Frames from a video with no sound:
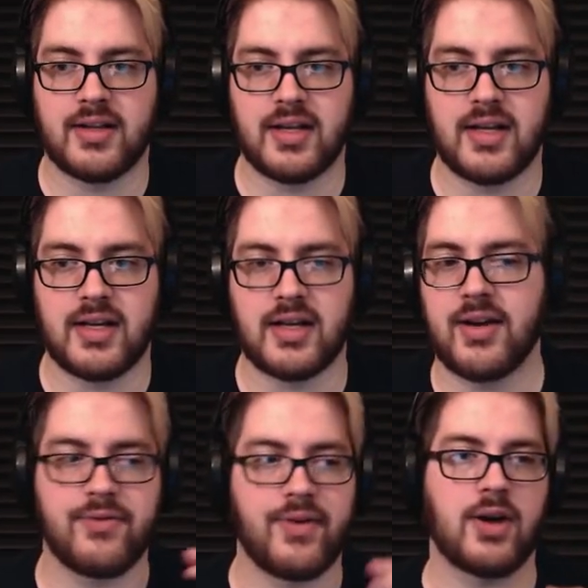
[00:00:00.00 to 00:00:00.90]
the
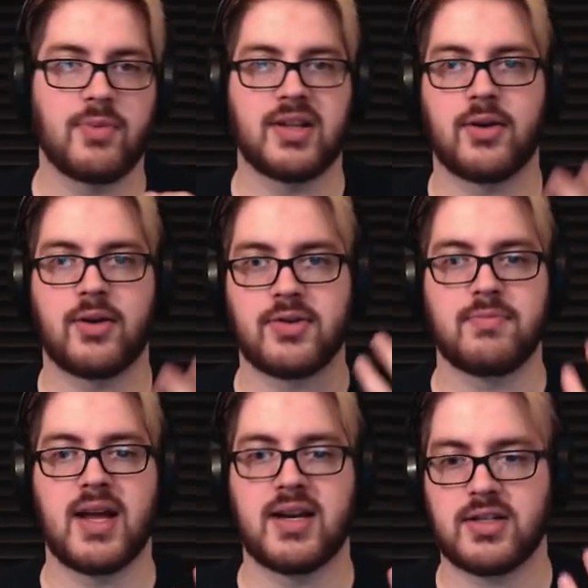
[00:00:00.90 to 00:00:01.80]
environment that it was
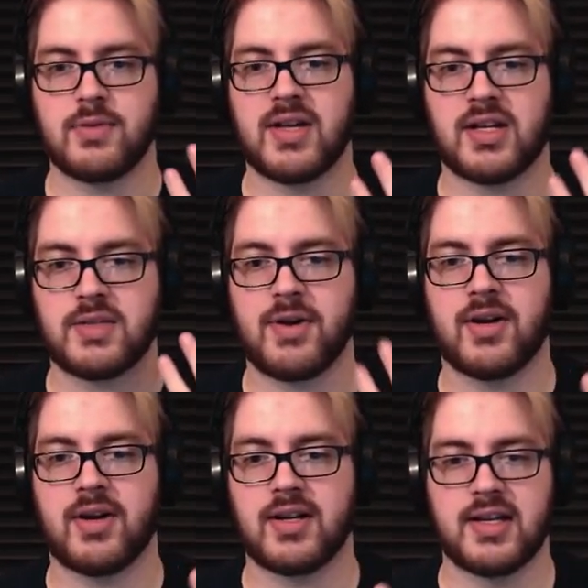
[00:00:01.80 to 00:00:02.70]
meant to be
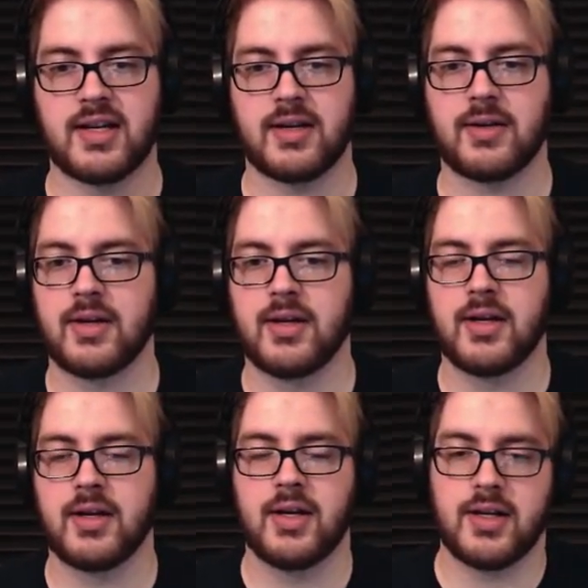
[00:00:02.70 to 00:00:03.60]
experienced in.
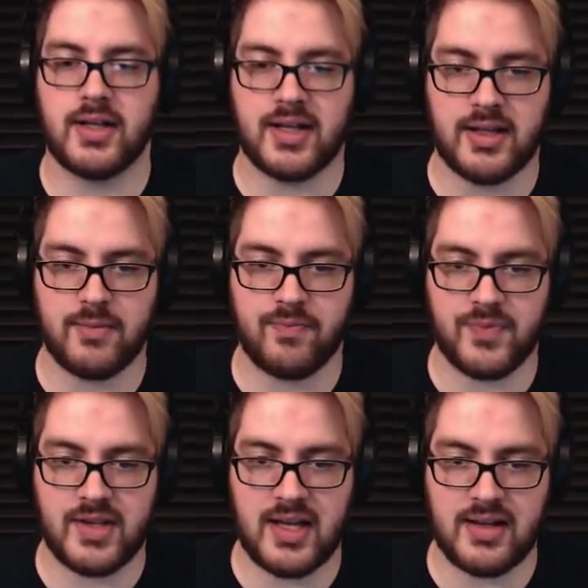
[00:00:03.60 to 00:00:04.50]
Like,
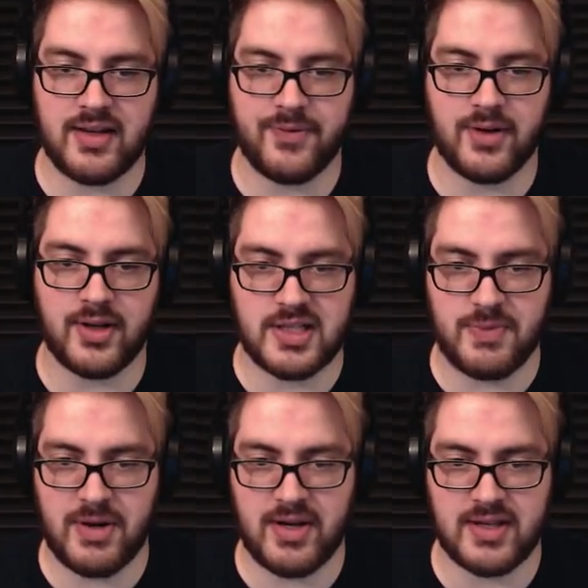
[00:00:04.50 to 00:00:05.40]
getting the full
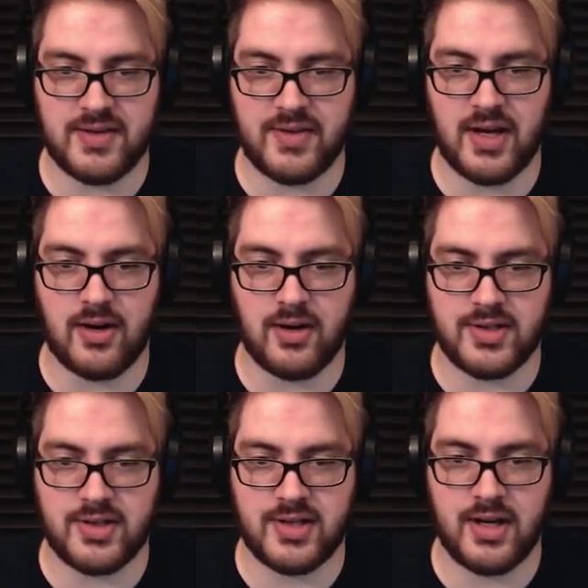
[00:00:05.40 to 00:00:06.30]
experience of the
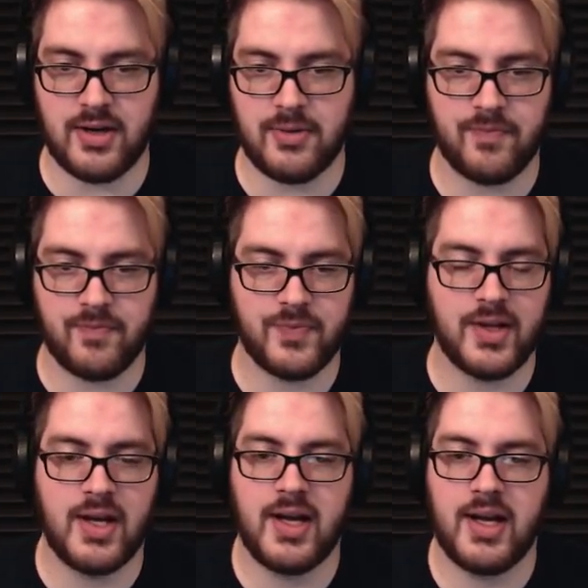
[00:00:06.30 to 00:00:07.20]
art, you know?
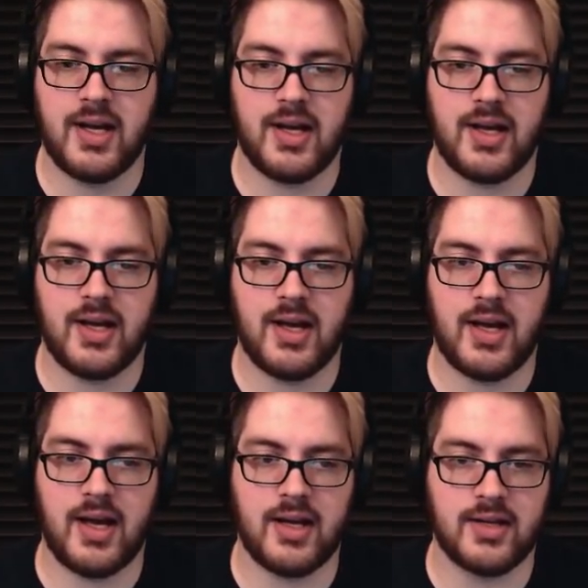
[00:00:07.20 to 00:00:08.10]

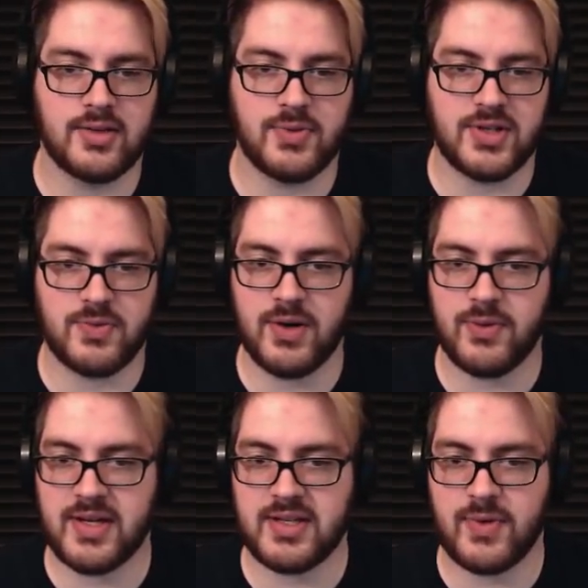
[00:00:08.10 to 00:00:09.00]
And which is one
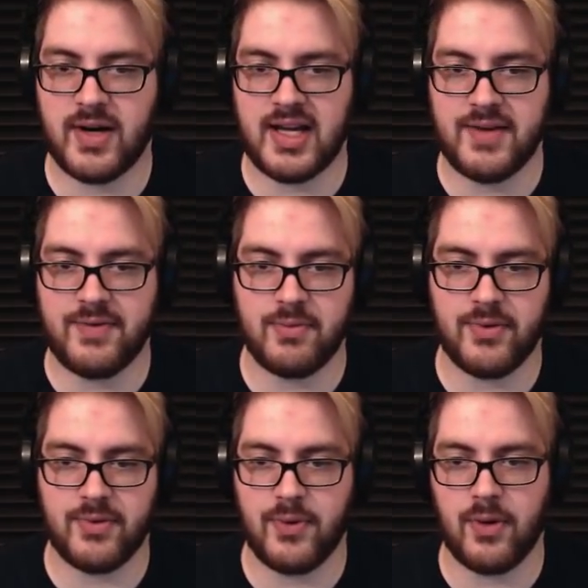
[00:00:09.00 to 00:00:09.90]
reason why even
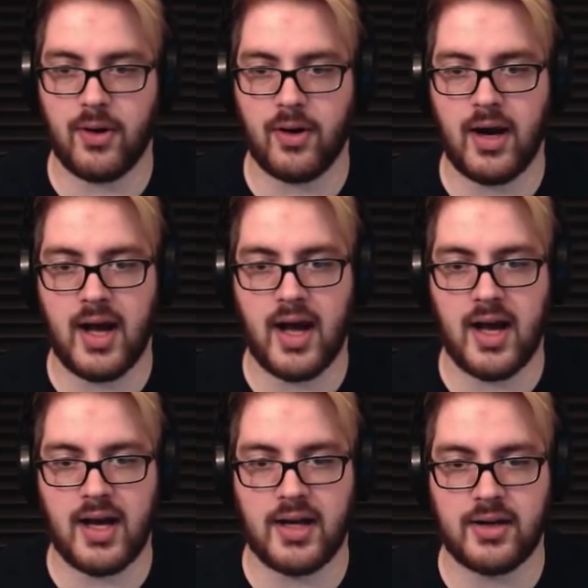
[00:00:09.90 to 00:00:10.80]
before
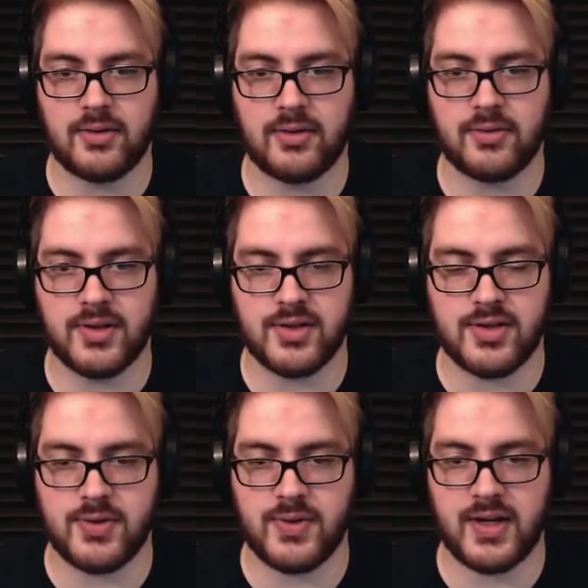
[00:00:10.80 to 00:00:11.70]
I was
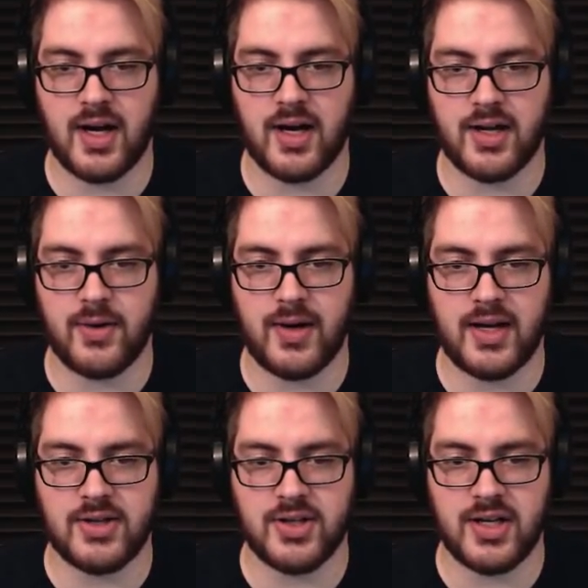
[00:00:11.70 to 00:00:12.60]
doing audio
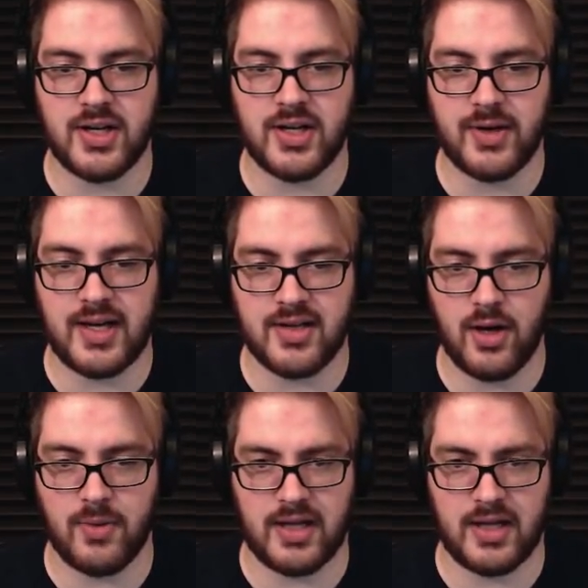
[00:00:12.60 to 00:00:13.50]
engineering as
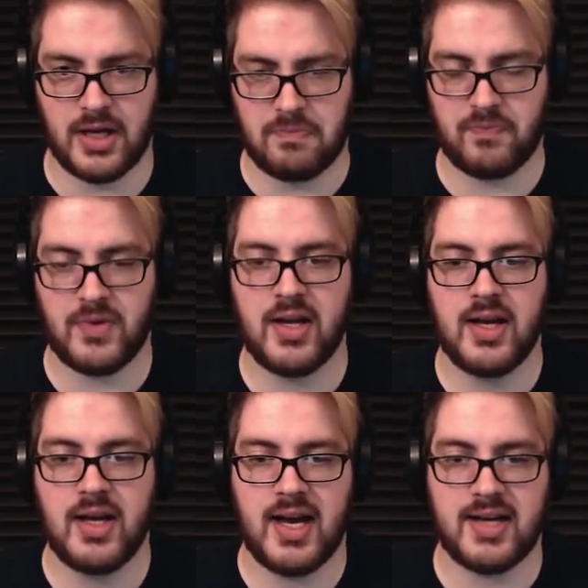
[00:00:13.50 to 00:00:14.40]

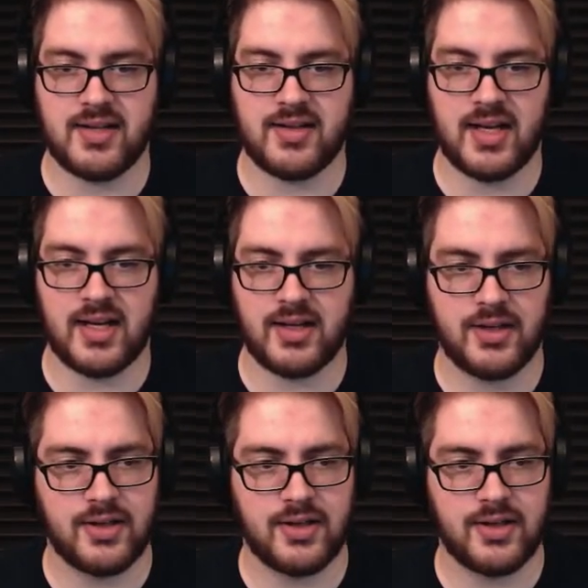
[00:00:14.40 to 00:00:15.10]
a thing,